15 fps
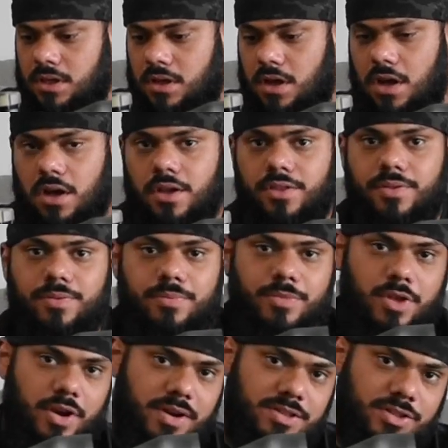
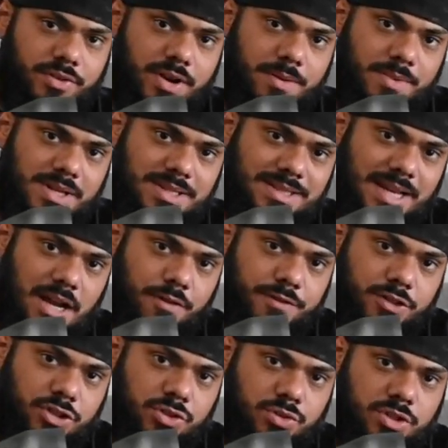Their Instagram is
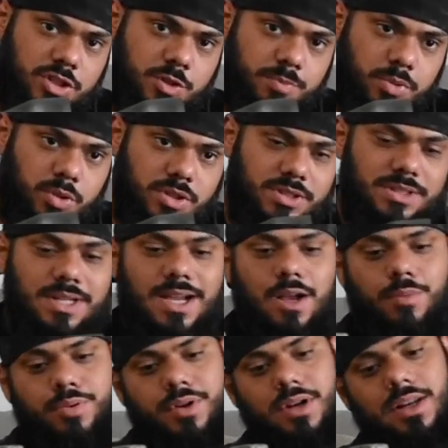Alpha Shooting Sports.
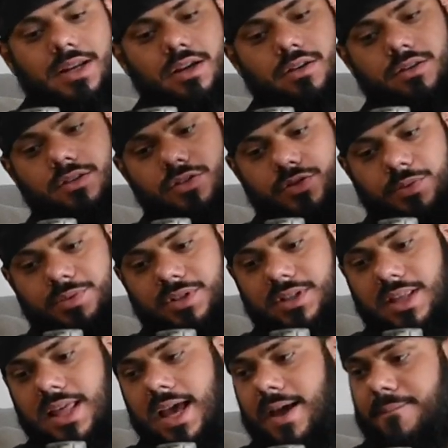I'll put a link on the description
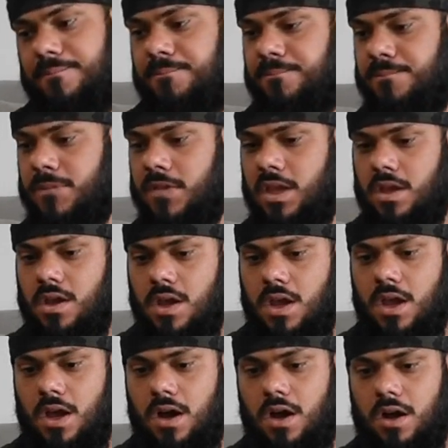to
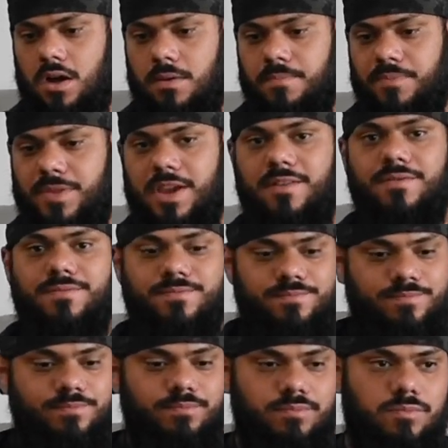that. They've
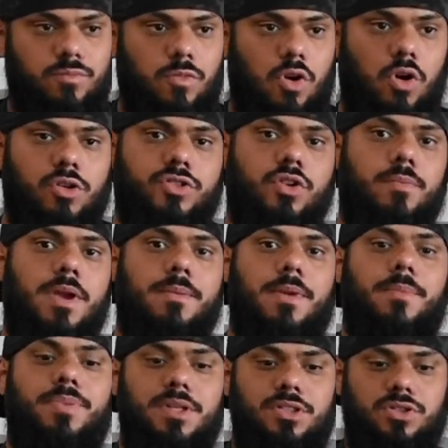also made
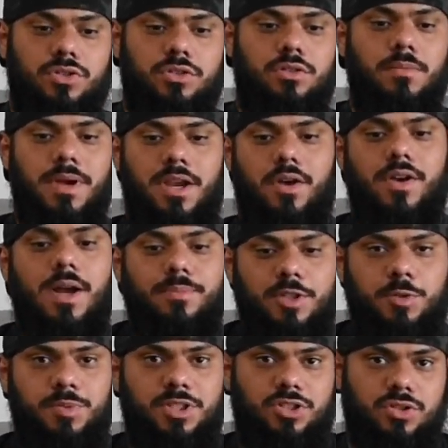my pistol, my Carry
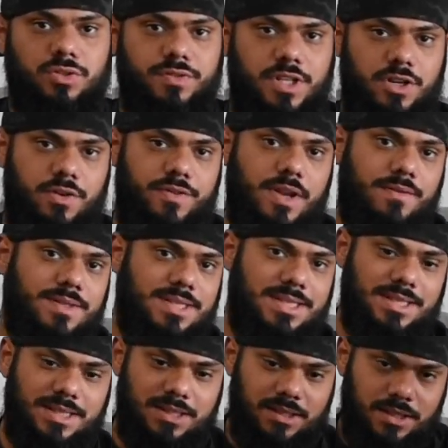Optics pistol video. If you haven't
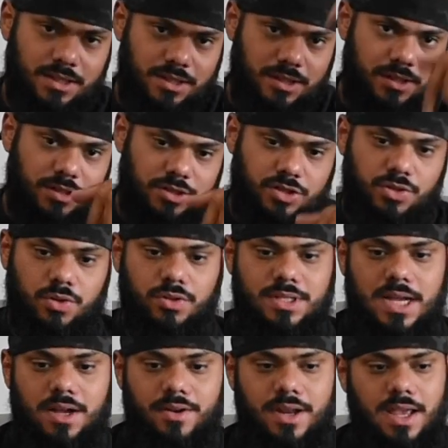seen it, scroll
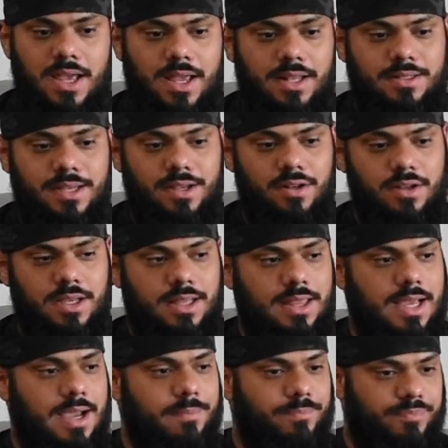down and take a look at
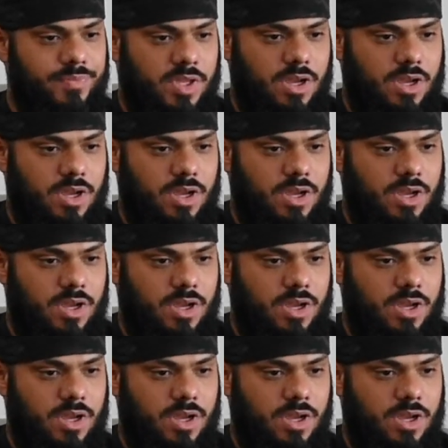that.